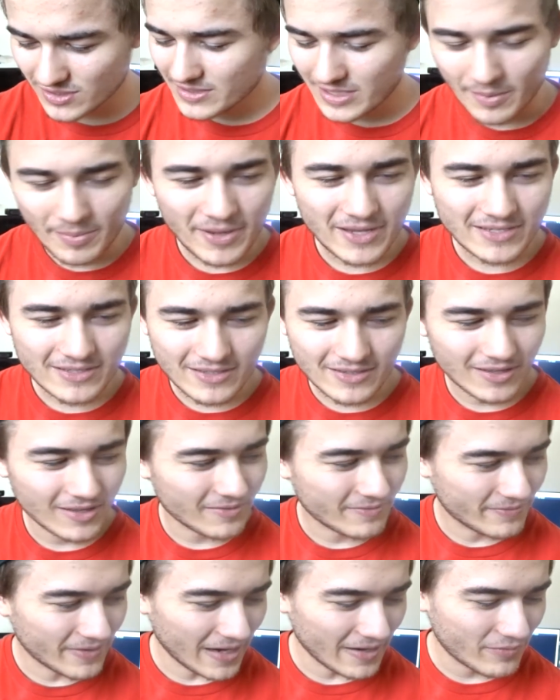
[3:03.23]
Stop asking like
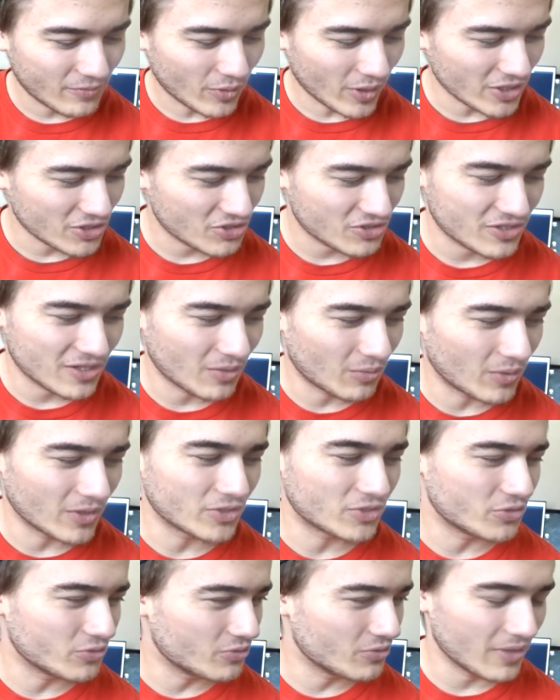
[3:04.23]
5 questions at
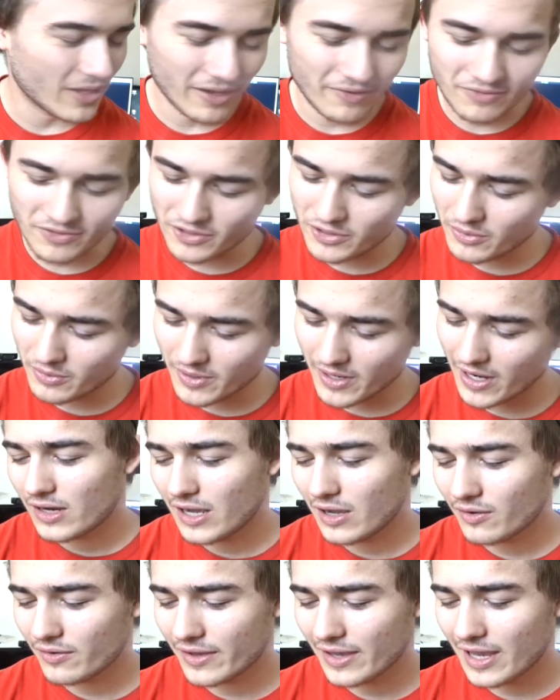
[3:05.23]
once. You do that every Q&A.
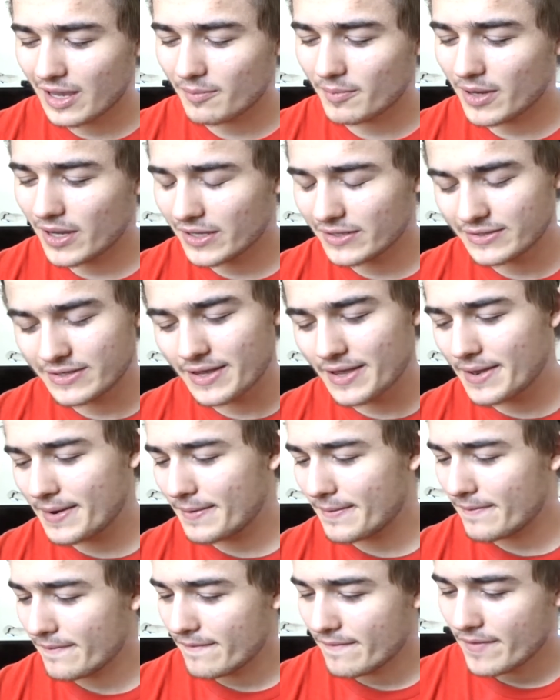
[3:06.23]
How gay am I? 10.
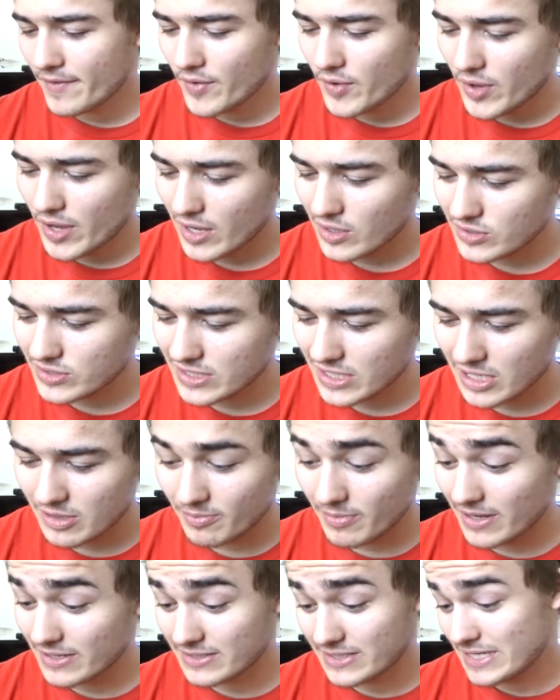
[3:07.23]
How sick am
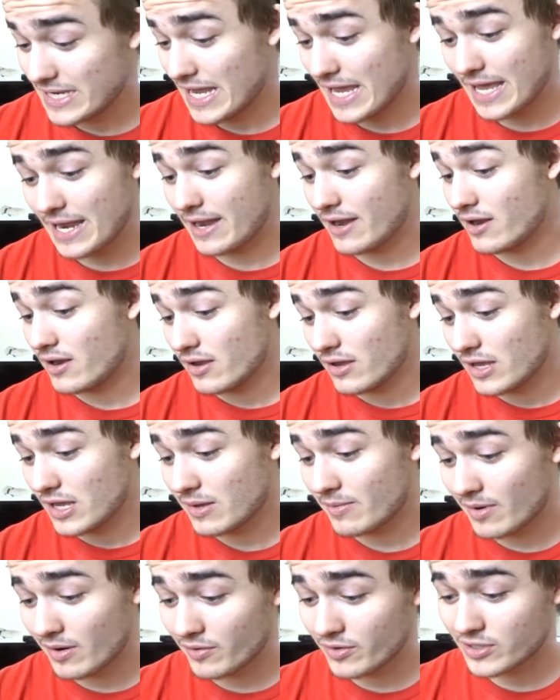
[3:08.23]
I? 10.
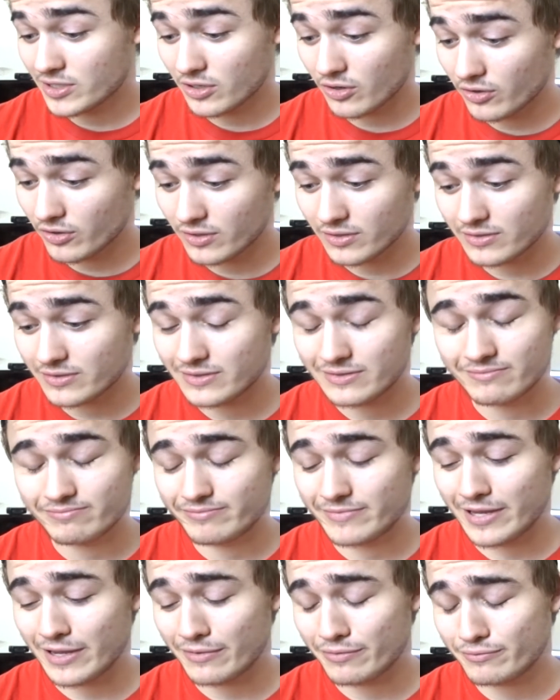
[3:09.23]
Am I retarded?
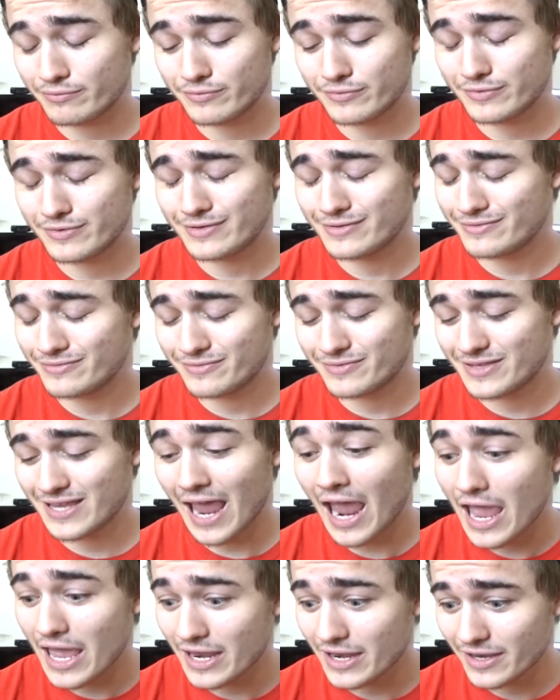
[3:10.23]

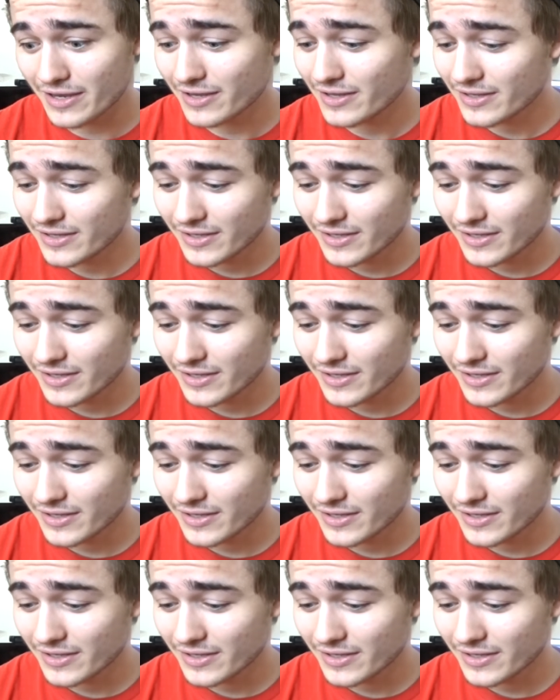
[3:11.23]
10.